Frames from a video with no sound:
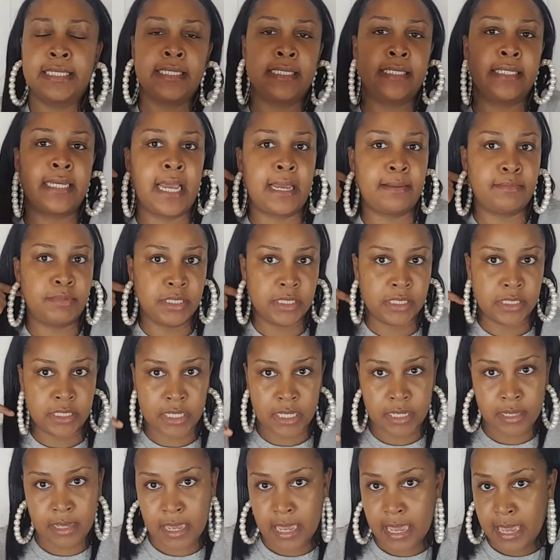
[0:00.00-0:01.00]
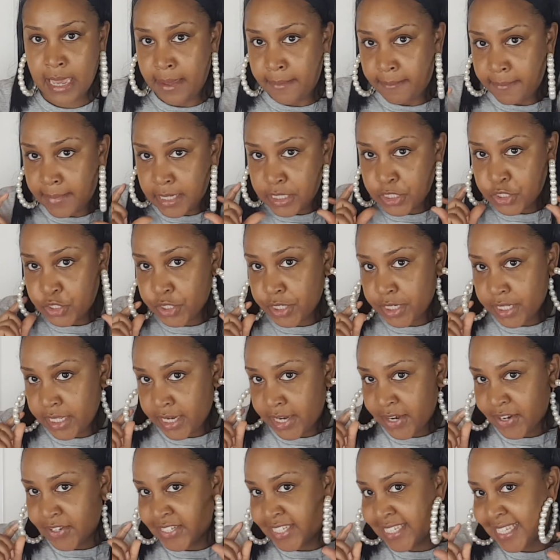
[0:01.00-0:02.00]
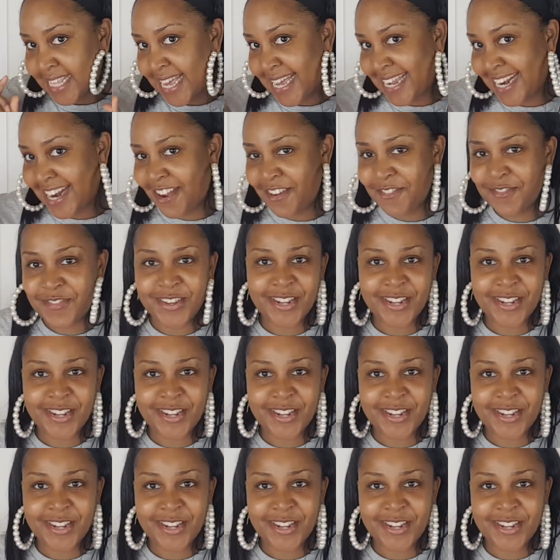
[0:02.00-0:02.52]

the top just to make sure they don't slide off.